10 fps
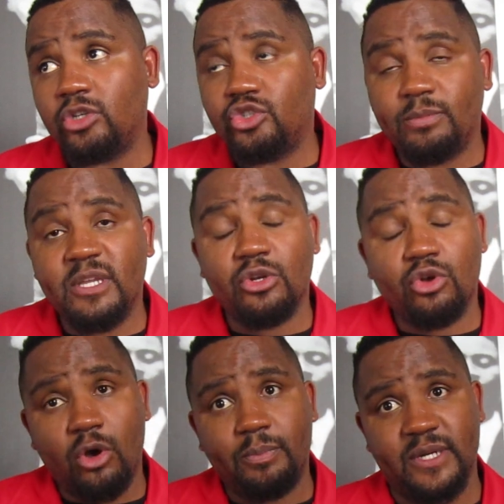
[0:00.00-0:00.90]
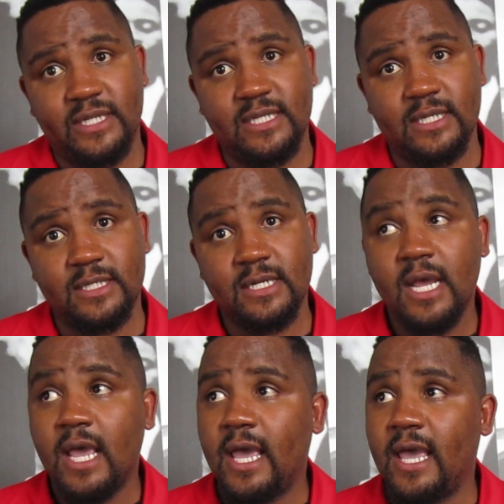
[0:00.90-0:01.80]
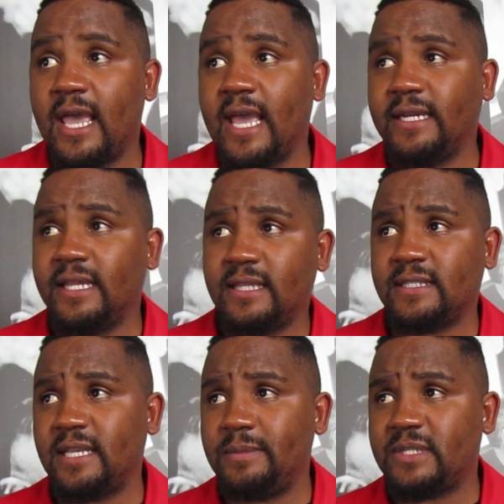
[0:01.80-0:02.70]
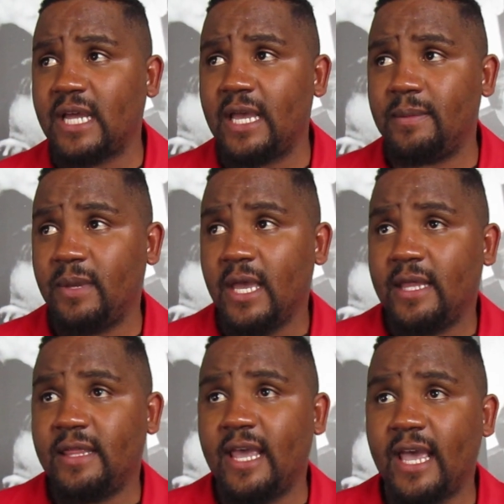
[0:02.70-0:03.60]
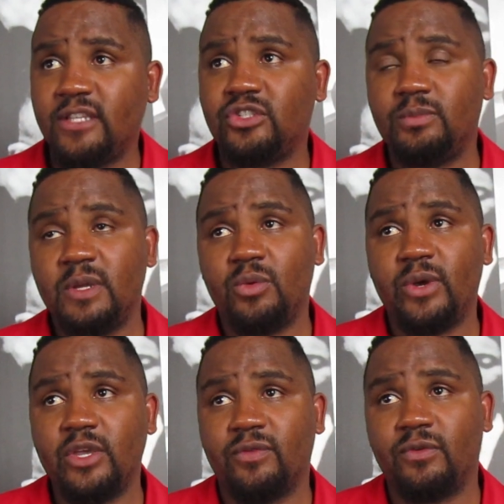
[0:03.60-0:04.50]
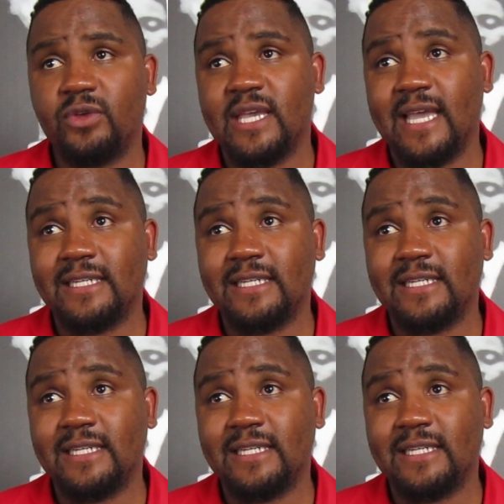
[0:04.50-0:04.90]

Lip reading: ought to be incorporated. And at the same time, there has to be a way of looking